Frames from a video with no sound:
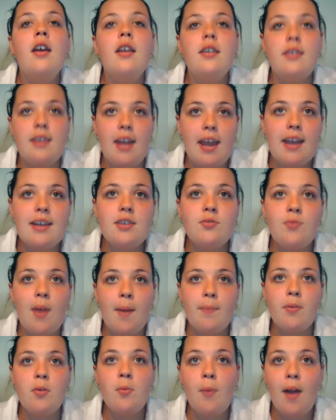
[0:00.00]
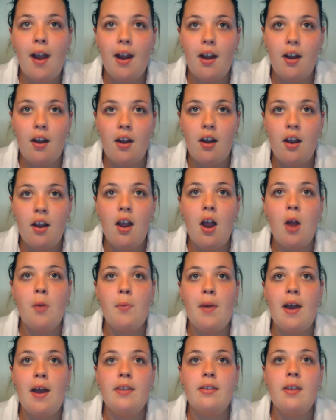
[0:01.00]
Next, wrap the wire
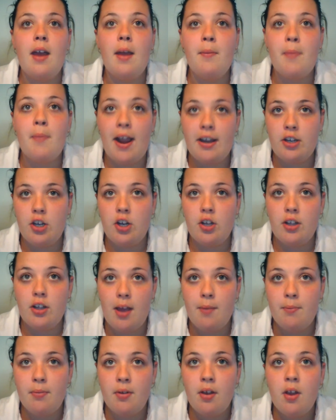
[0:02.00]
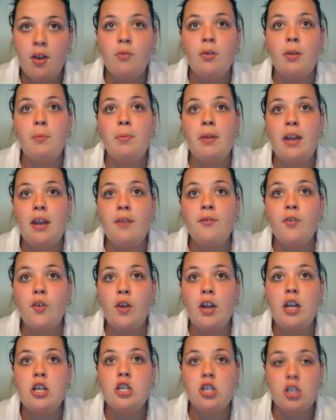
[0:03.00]
around a binder clip. Repeat for
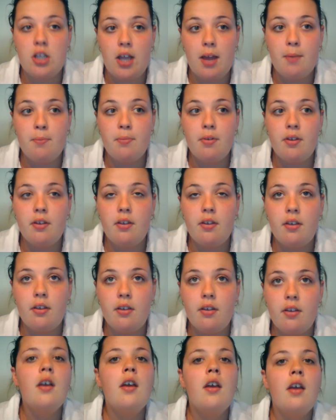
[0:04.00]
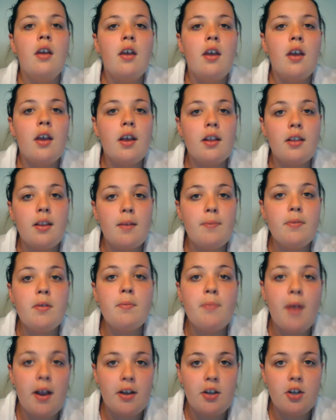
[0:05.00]
each clip. Clip the
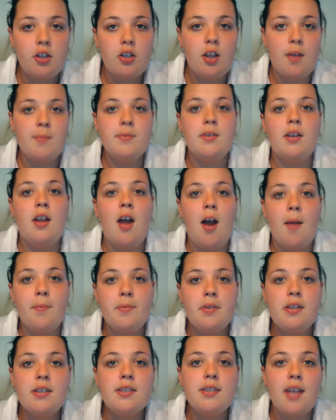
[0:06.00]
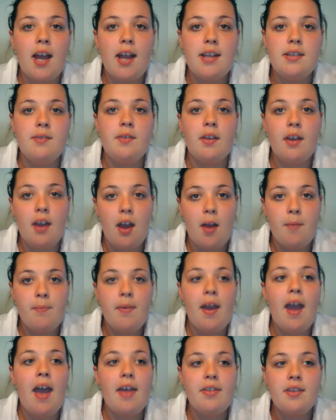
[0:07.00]
binder clips on opposite sides of the cup
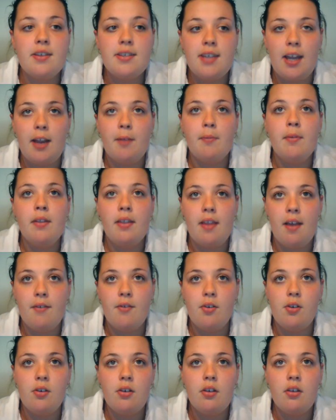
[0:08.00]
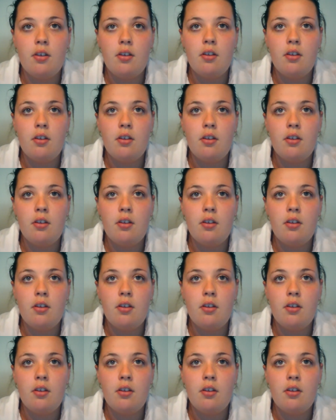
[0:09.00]
at the same level.